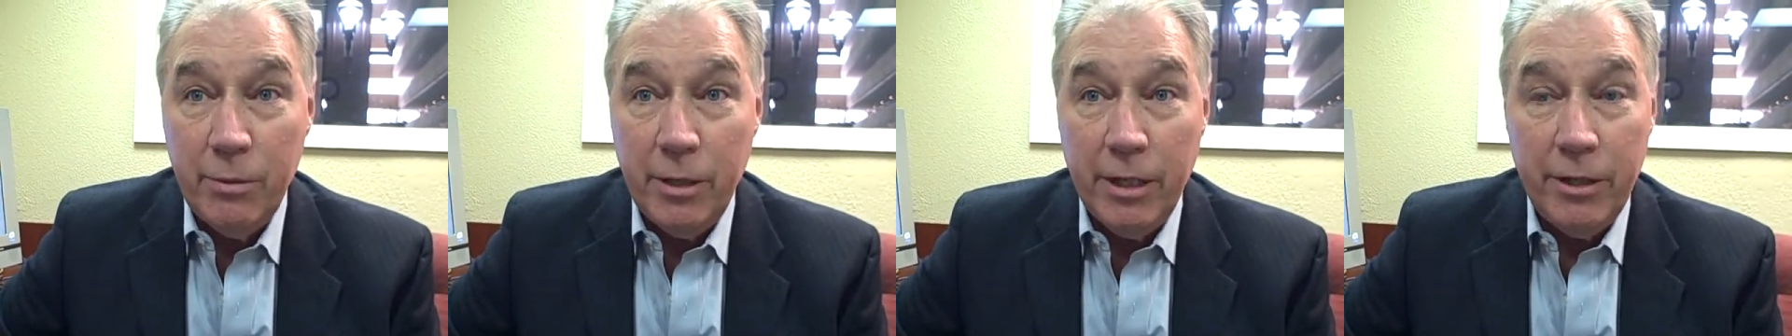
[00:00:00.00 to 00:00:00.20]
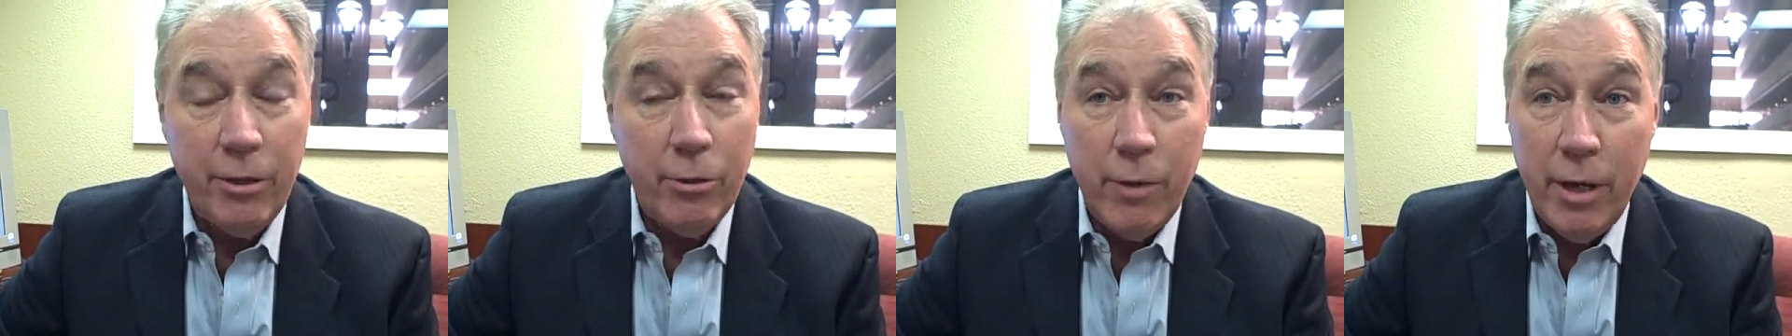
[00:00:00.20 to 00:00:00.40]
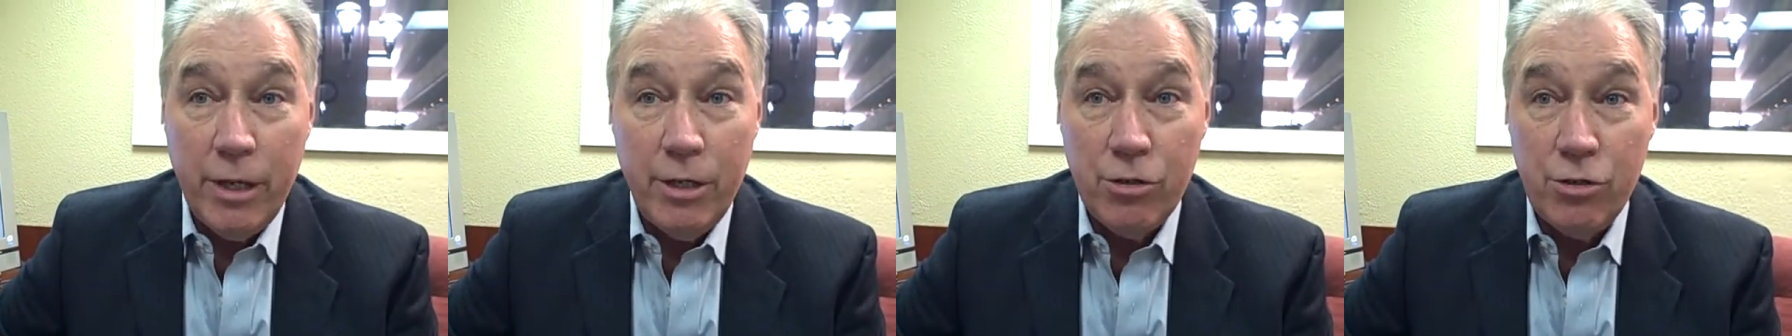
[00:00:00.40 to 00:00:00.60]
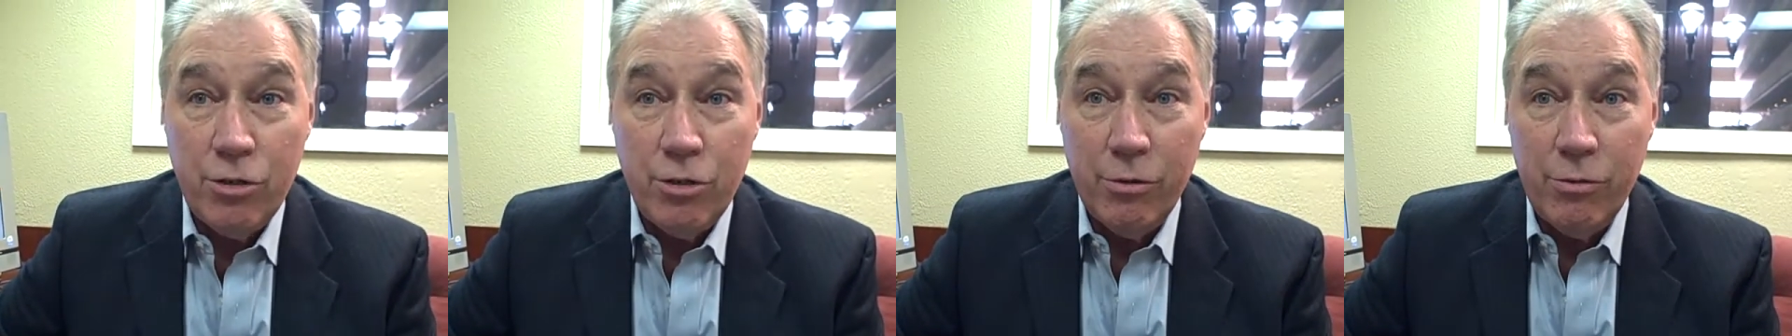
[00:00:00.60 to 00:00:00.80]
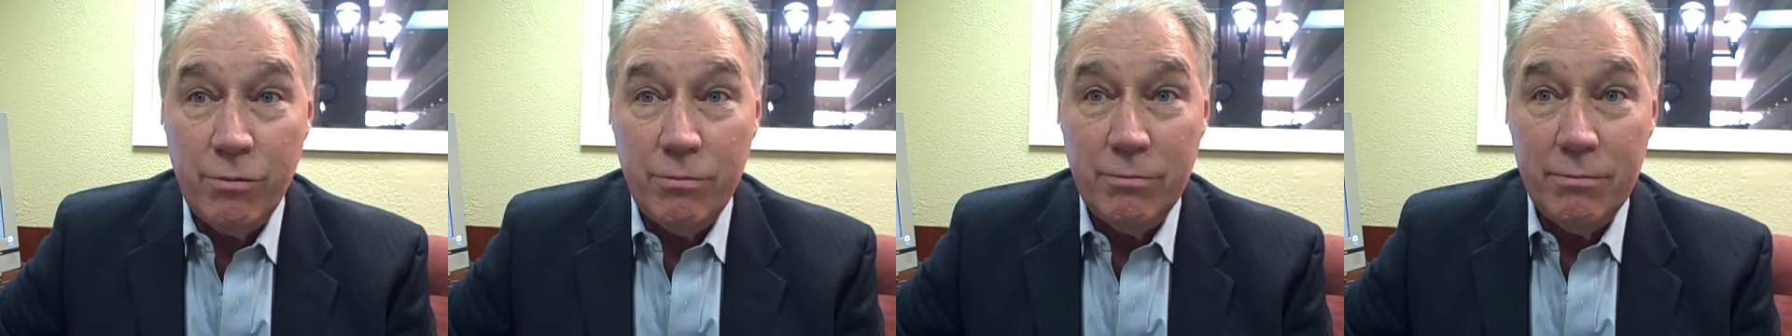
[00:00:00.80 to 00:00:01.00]
And they're ready to
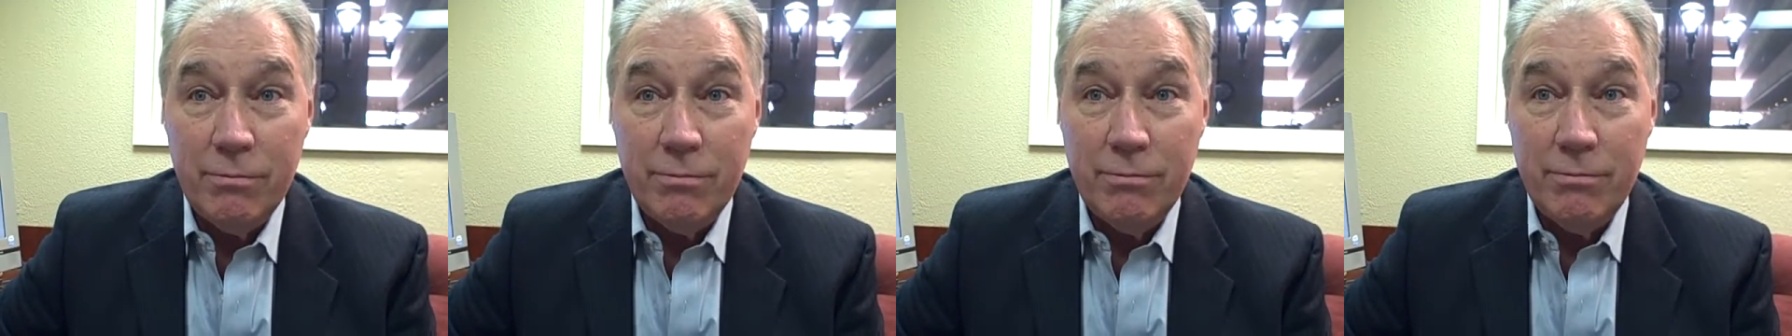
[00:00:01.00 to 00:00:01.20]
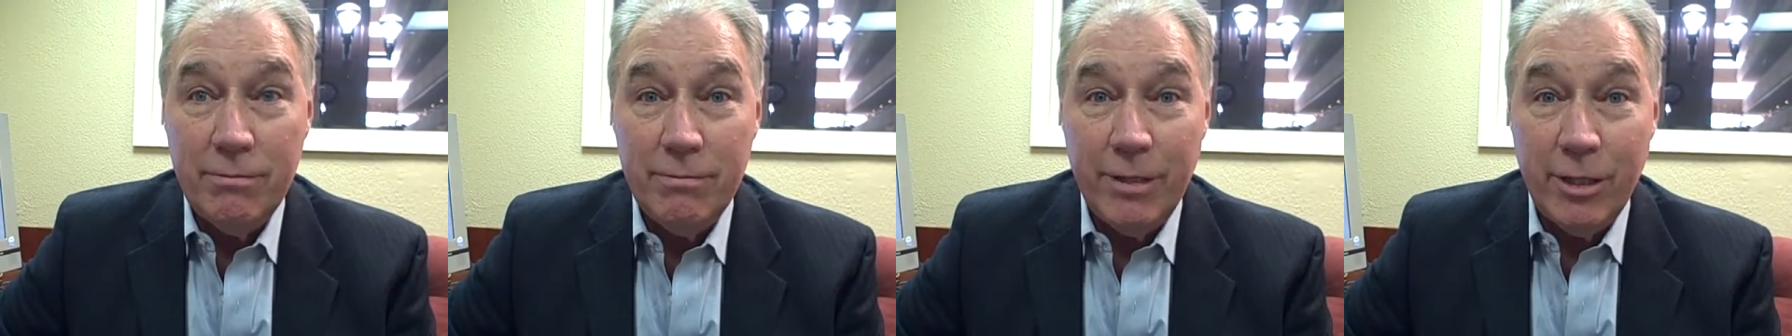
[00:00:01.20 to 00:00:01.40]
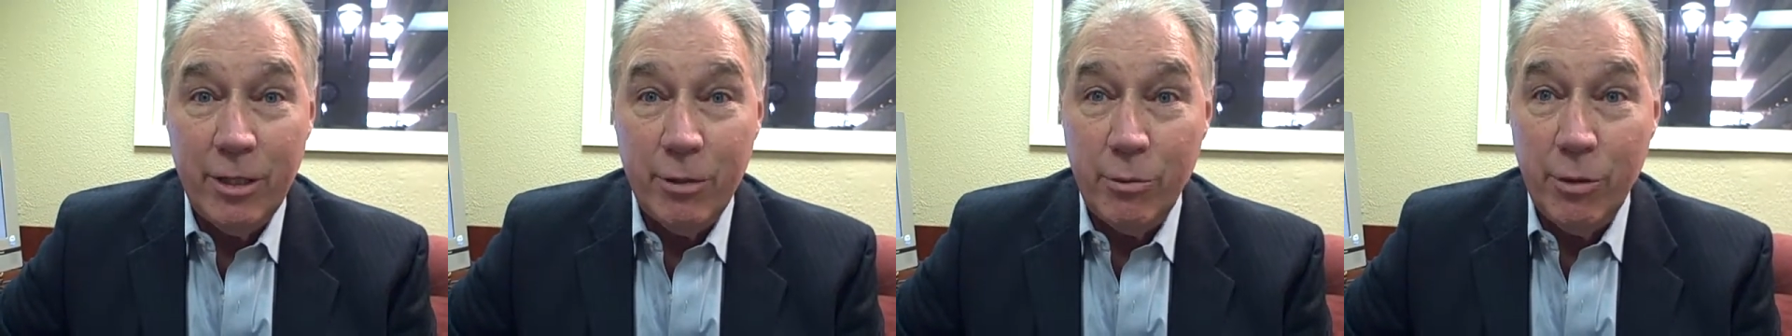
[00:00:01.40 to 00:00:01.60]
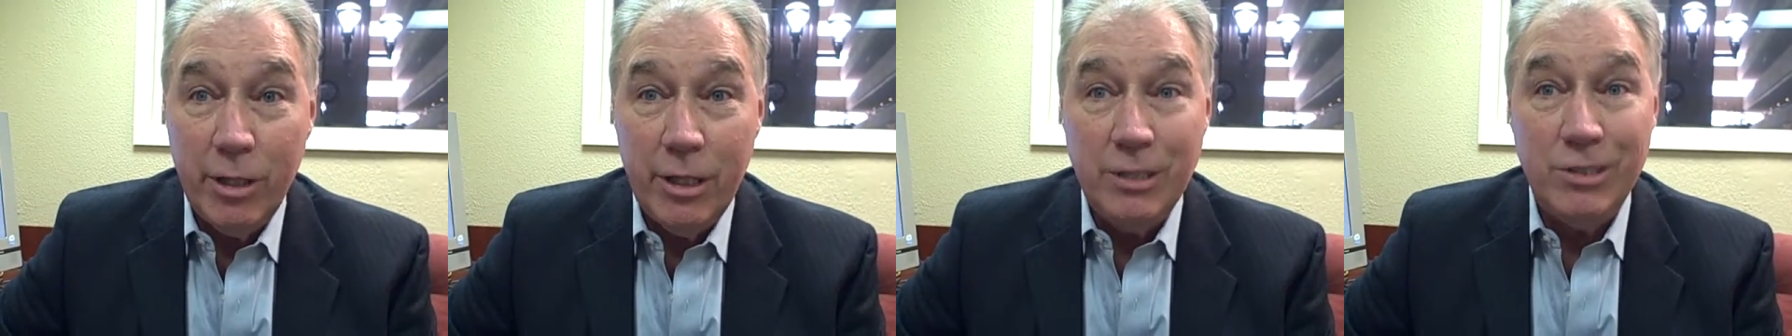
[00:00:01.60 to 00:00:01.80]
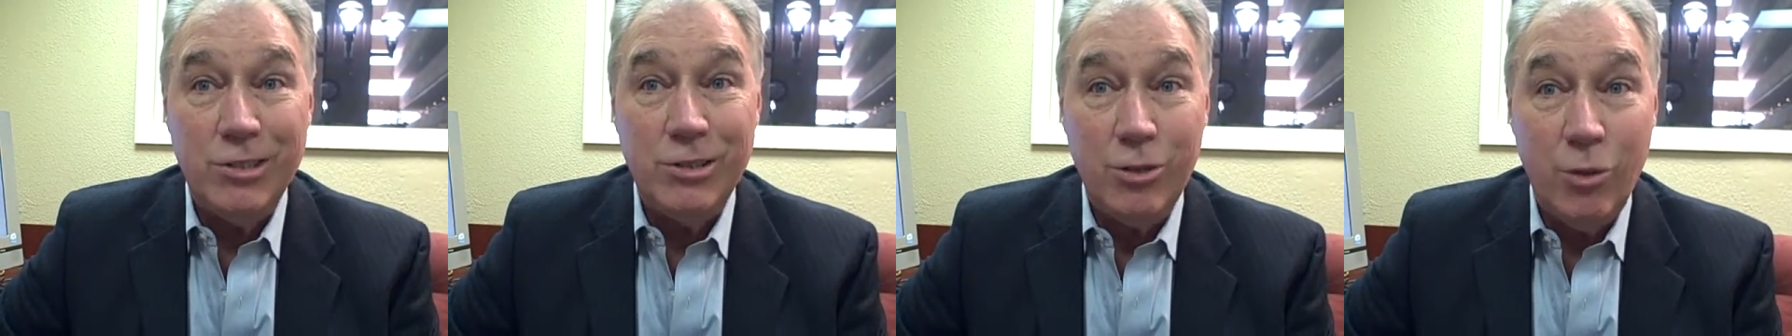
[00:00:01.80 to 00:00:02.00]
shoot, and the
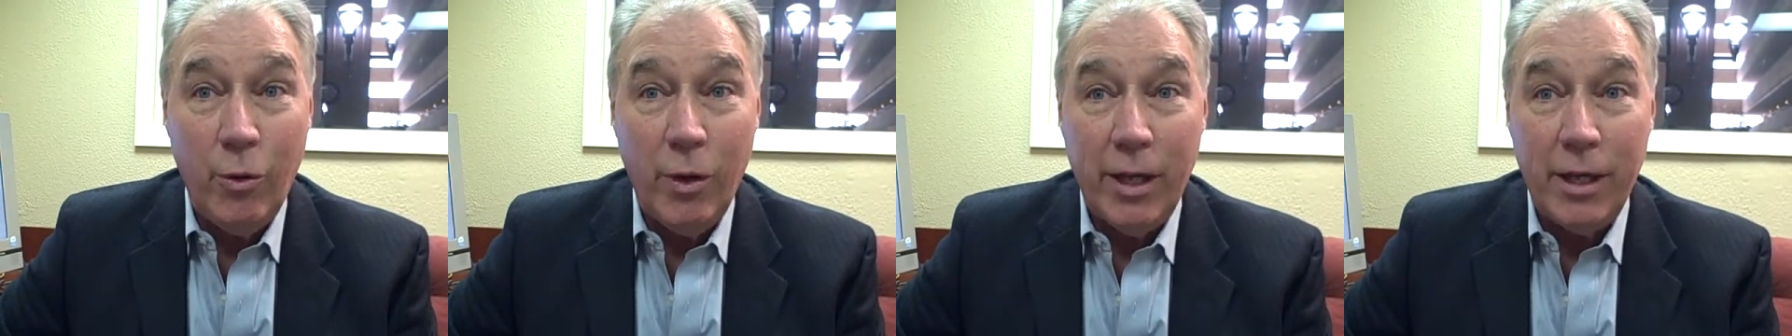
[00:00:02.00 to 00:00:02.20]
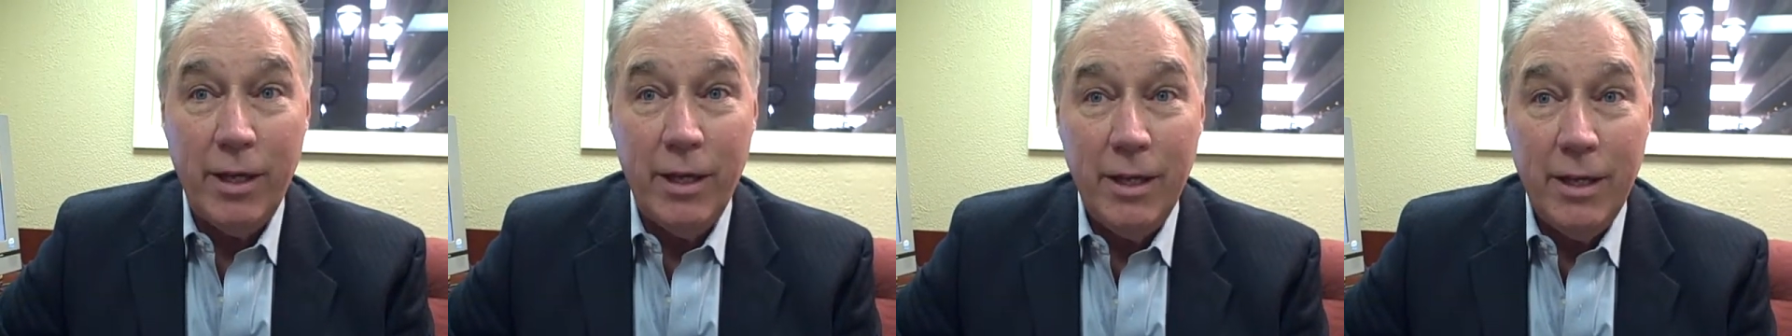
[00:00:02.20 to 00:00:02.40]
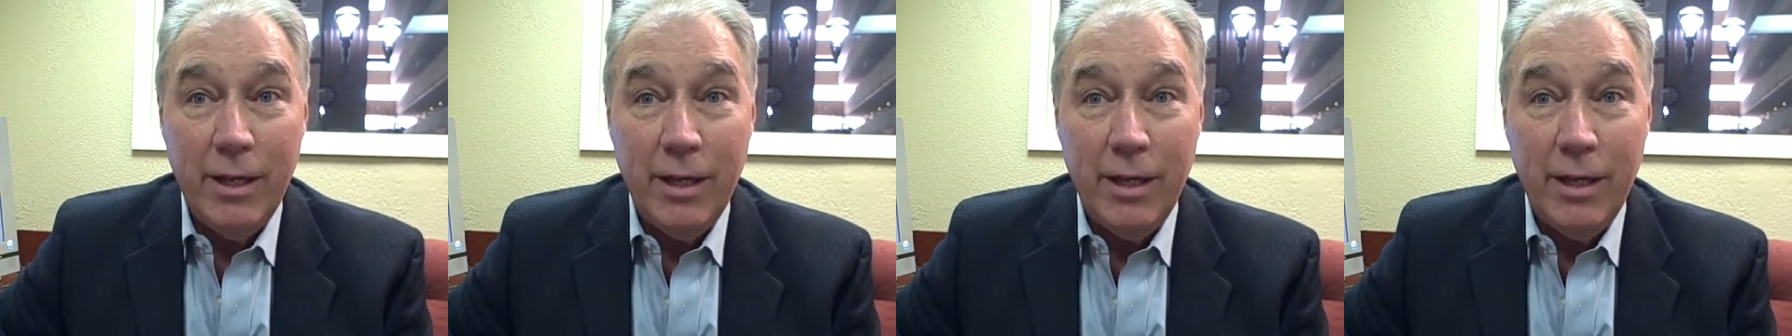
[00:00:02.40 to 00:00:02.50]
release is quick.